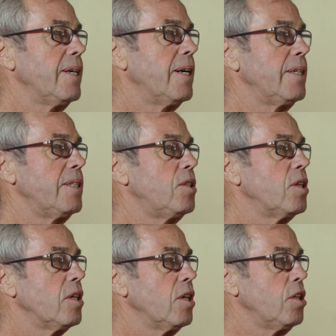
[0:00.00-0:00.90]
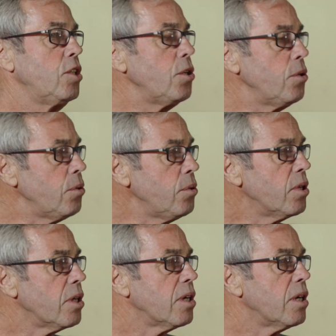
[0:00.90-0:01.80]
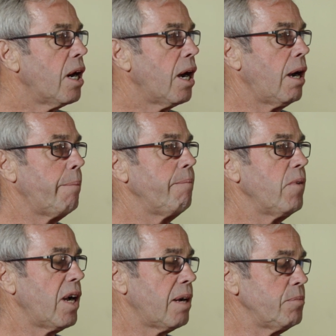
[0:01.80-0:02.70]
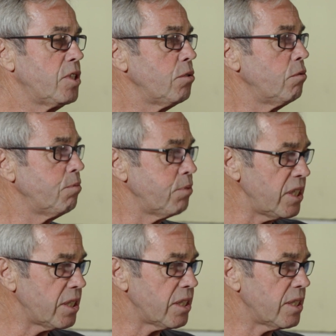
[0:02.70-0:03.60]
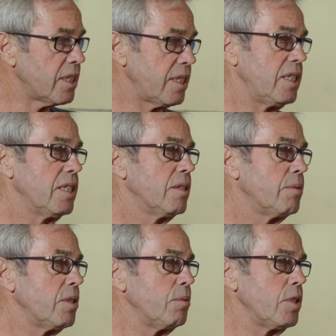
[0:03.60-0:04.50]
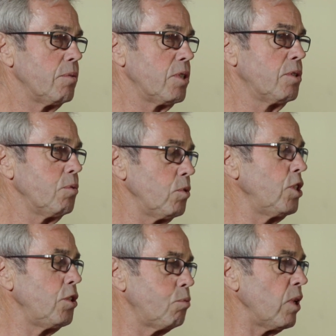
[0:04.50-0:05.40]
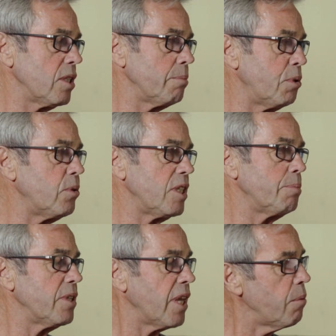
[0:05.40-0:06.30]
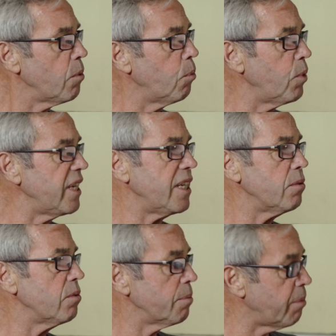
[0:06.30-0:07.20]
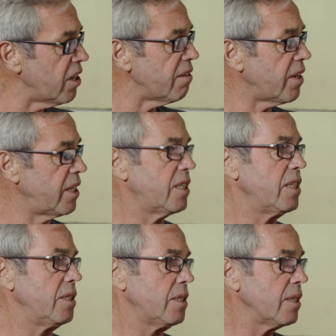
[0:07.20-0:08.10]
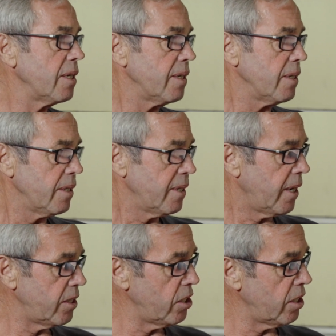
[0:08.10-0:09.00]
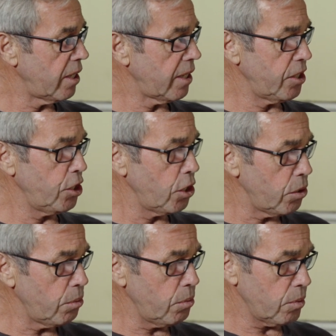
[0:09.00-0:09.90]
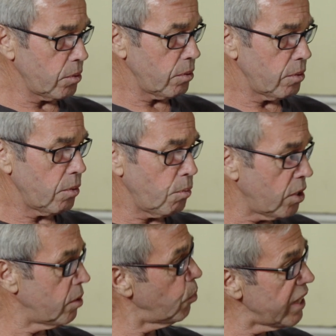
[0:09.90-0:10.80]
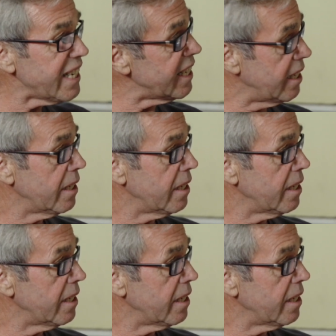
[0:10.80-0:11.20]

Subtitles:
And you... up until recently was one of the boys, but they were winning all the bike races, and you weren't winning,